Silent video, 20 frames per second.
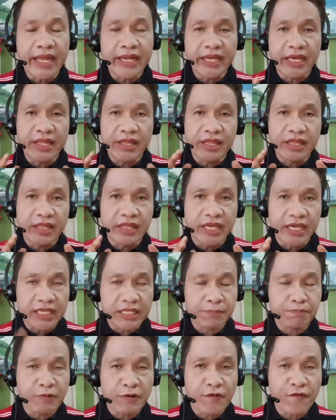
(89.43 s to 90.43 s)
And in
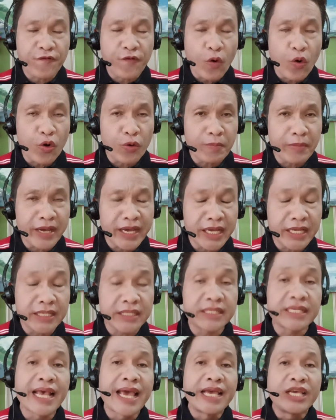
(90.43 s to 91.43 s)
this
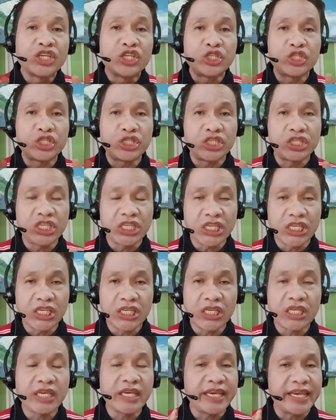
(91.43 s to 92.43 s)
performance,
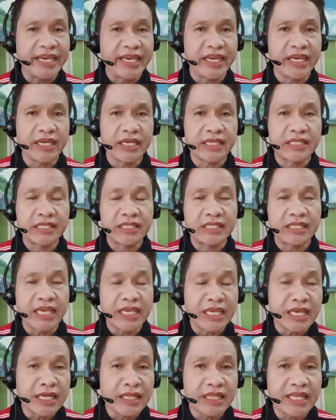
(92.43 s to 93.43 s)
she is
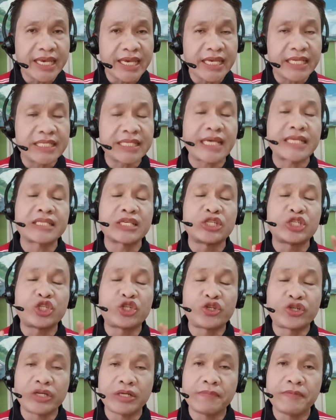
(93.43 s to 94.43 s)
singing this as
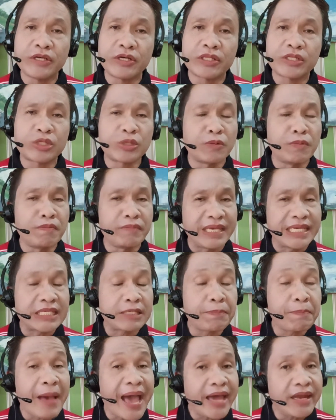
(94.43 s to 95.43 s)
a tribute to
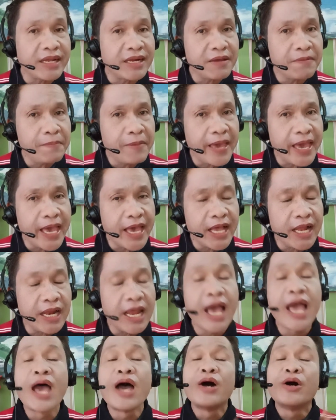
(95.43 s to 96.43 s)
Miss Patti
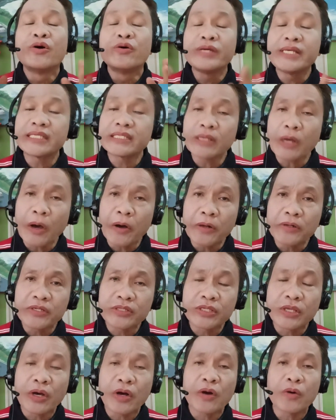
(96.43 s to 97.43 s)
LaBelle, who is
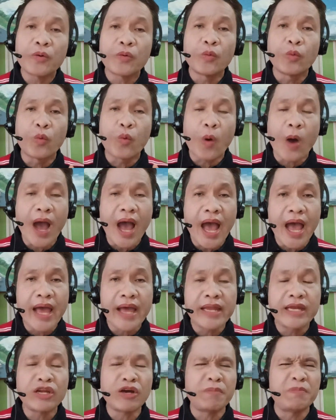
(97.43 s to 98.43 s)
also
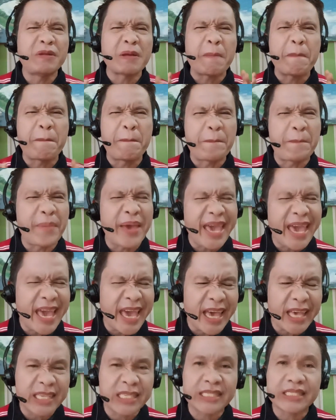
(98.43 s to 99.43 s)
one of the
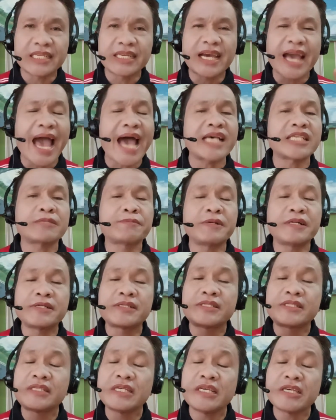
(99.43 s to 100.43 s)
best
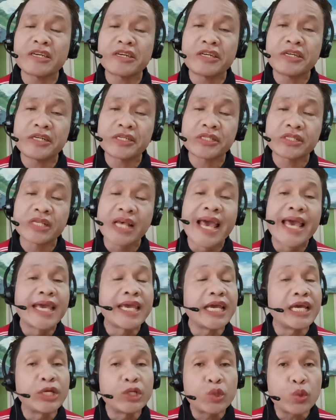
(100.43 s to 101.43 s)
gospel singers
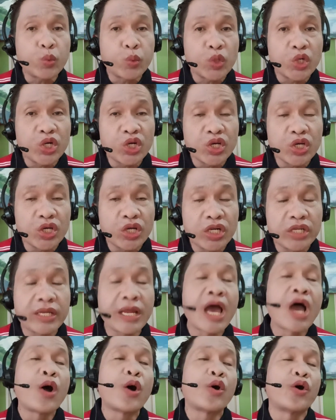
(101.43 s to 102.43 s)
in the
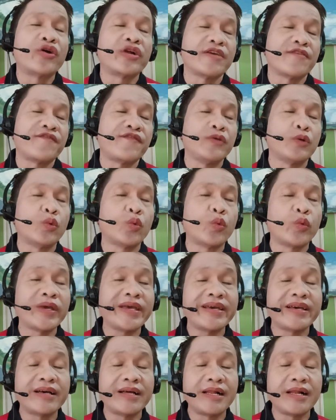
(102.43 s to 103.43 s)
world, or if you
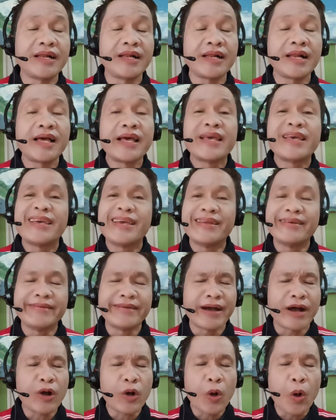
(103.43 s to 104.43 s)
will,
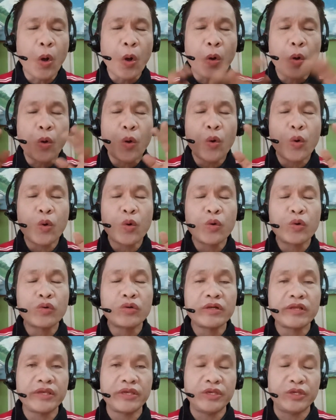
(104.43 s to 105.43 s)
in the
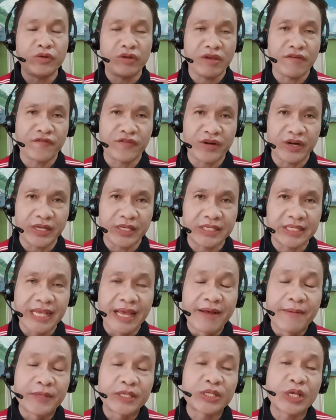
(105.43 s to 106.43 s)
whole
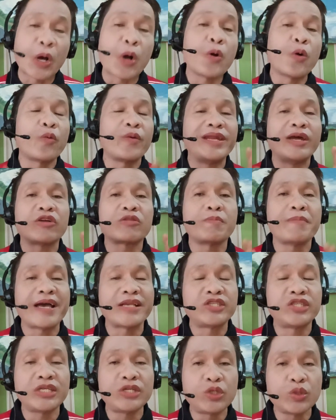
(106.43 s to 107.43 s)
universe. So,
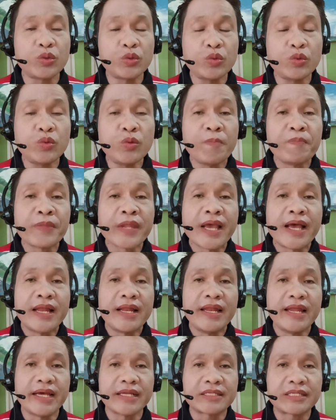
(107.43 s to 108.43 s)
without much ado,
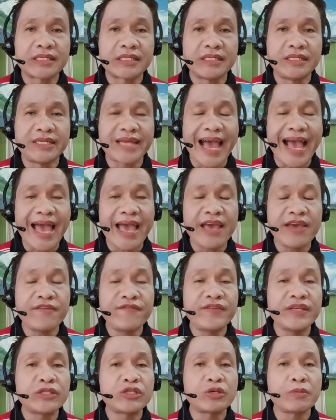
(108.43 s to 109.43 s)
let's
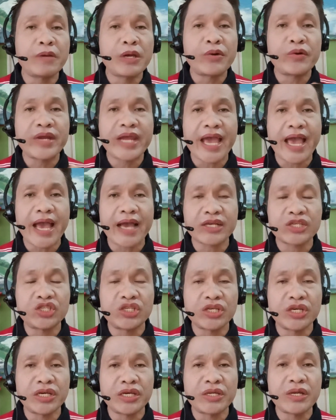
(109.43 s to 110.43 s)
dive into my
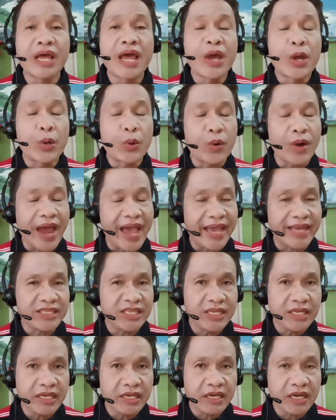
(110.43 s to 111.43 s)
reaction
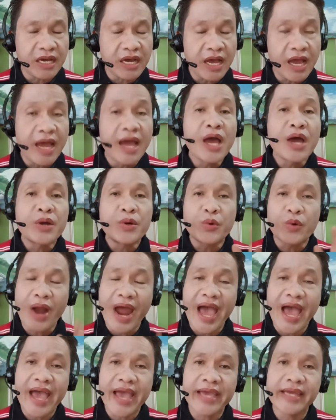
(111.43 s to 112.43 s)
right here,
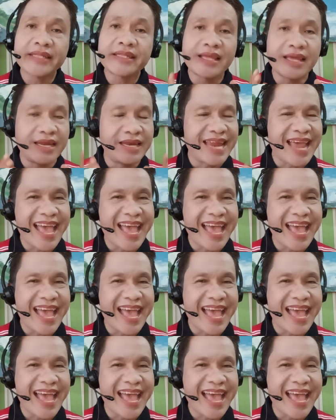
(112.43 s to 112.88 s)
right